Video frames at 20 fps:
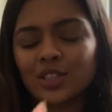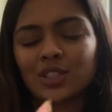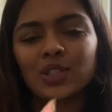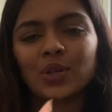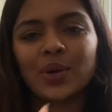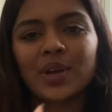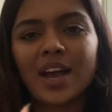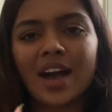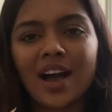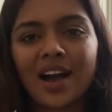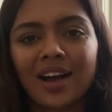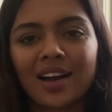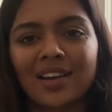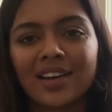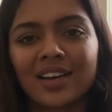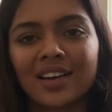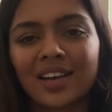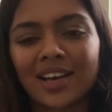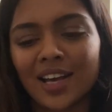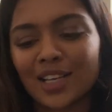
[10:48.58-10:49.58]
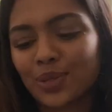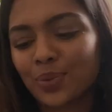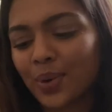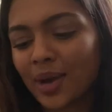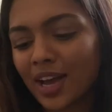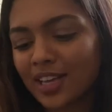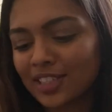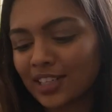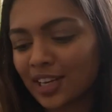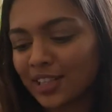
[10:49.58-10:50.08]
So yeah, that's
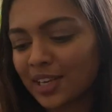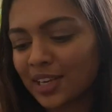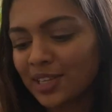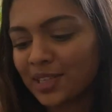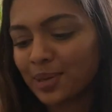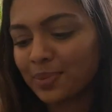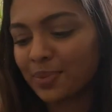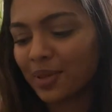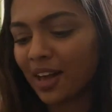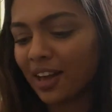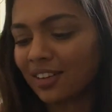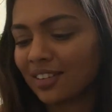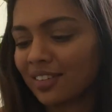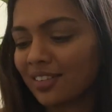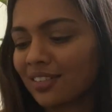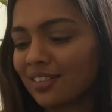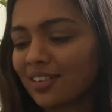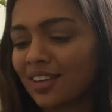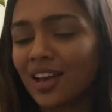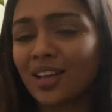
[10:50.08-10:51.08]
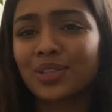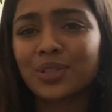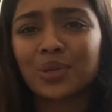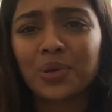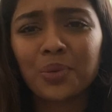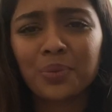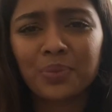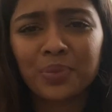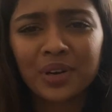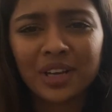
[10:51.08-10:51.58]
why it's another easy plant. It's
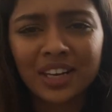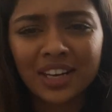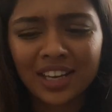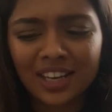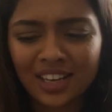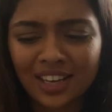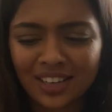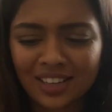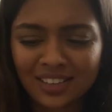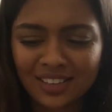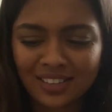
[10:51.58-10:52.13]
so pretty.